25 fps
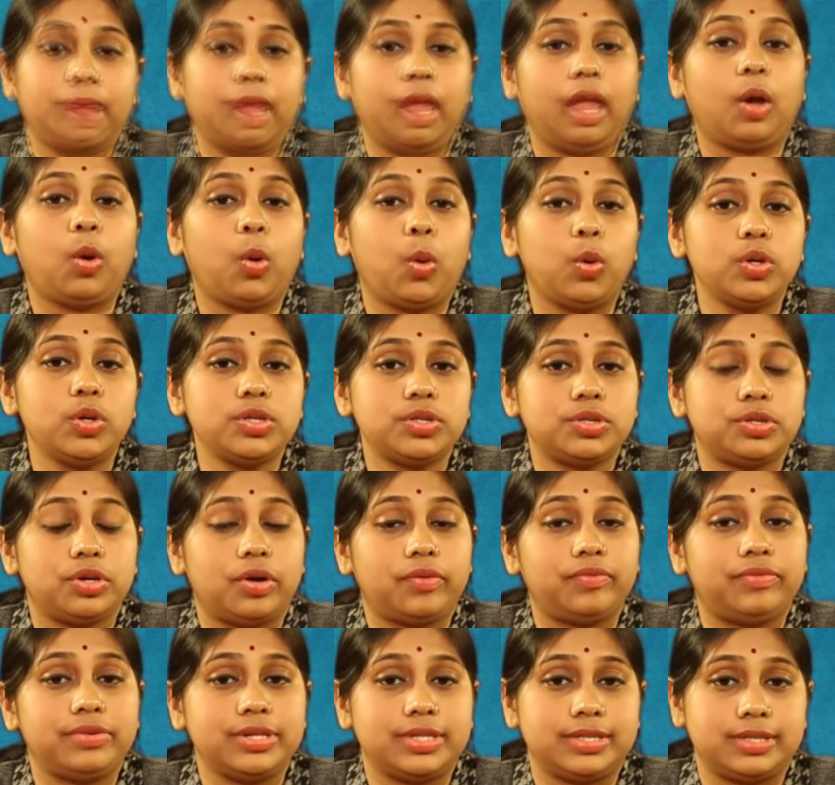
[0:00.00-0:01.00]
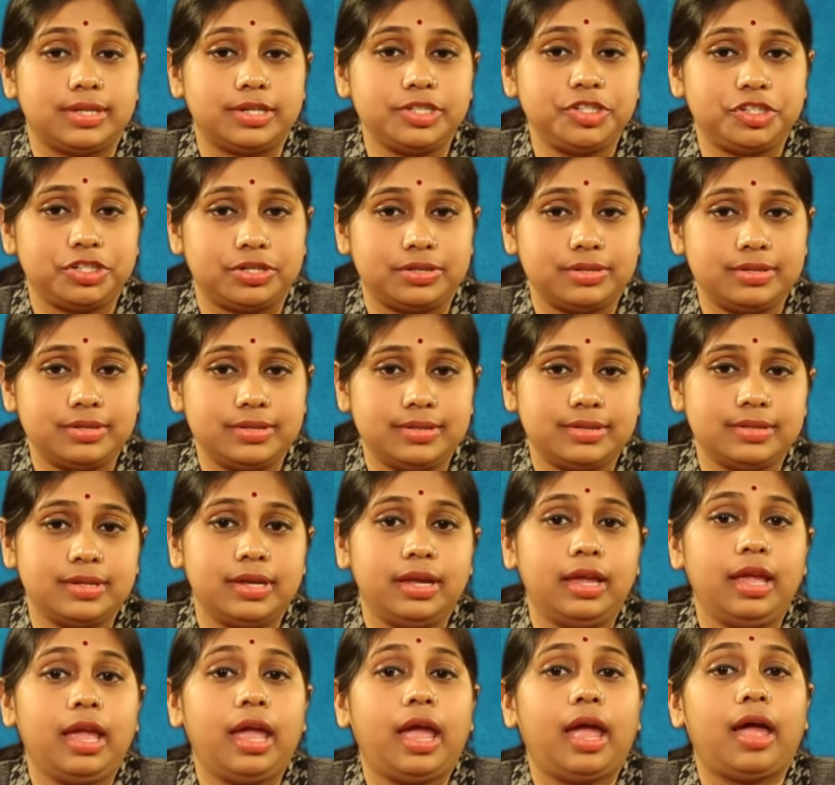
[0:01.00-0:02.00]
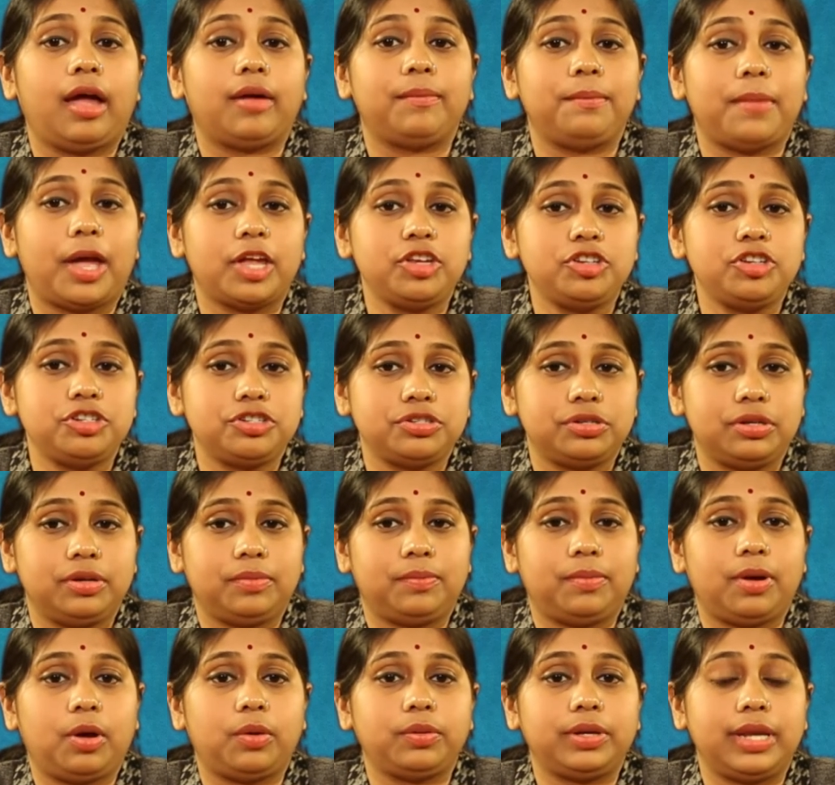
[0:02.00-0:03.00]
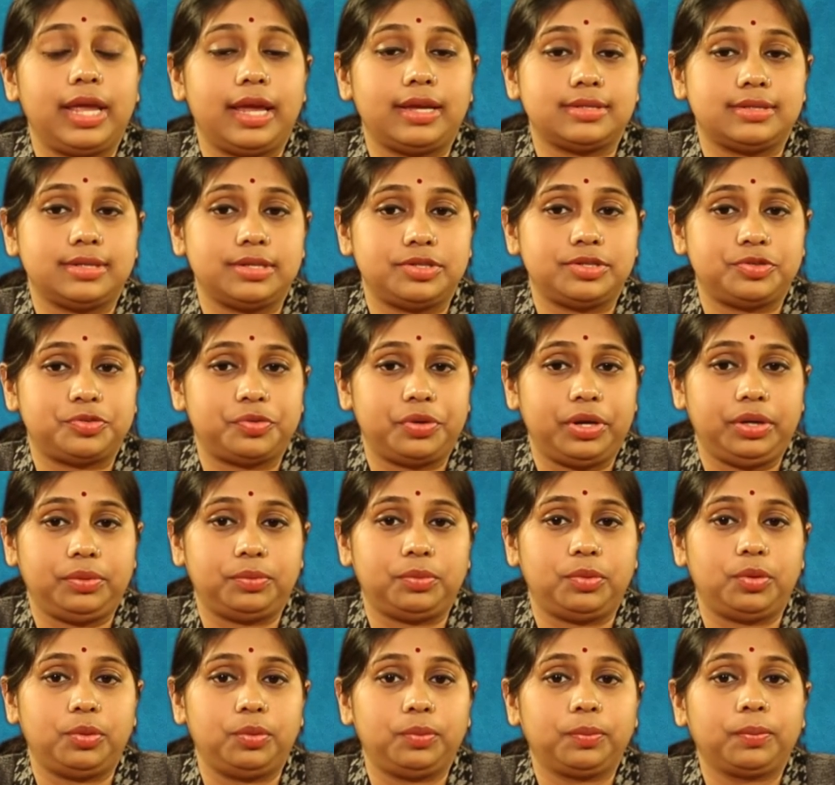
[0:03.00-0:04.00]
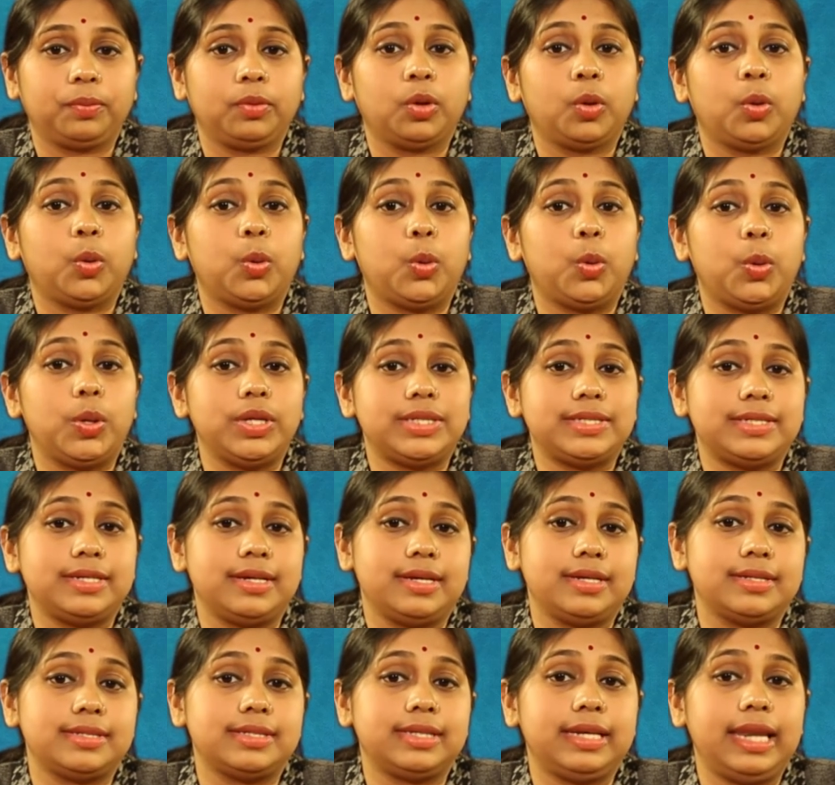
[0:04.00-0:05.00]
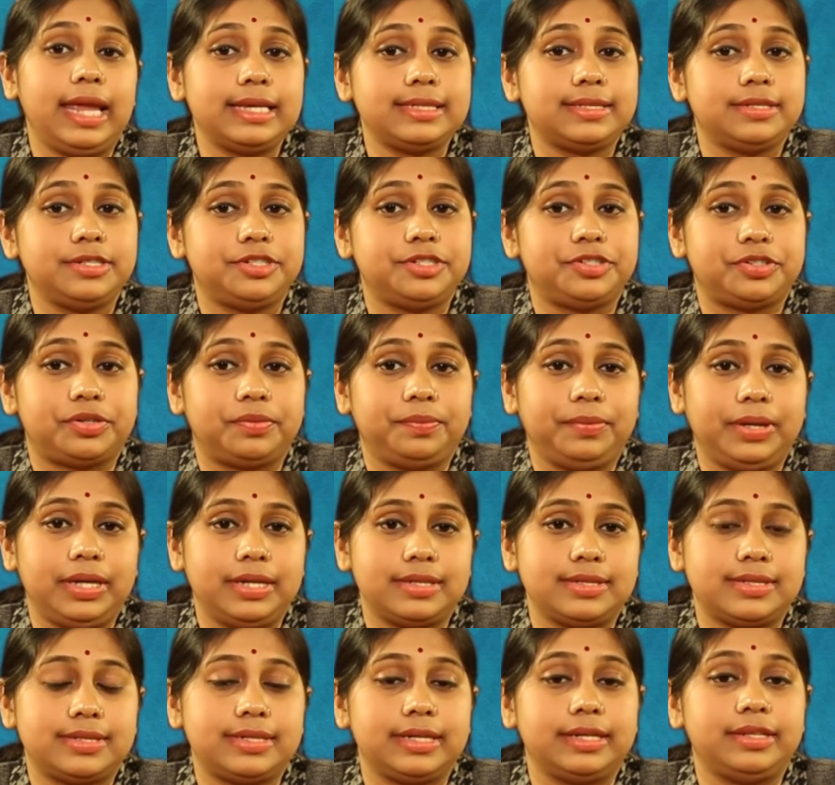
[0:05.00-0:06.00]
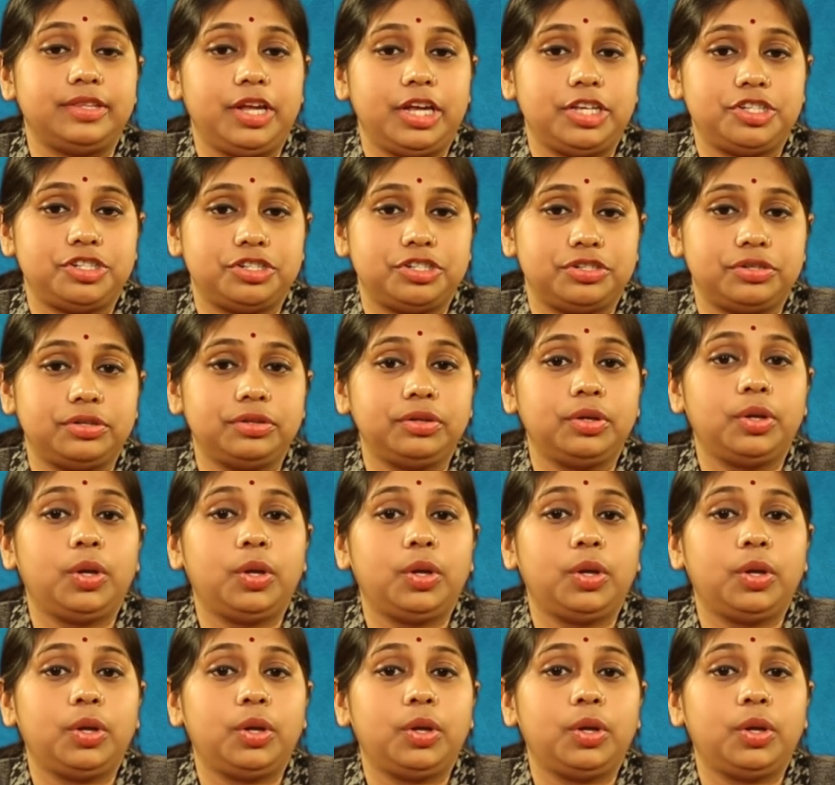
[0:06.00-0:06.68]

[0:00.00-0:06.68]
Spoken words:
A host of researchers have mentioned about access rainbow, which is less determinist in nature,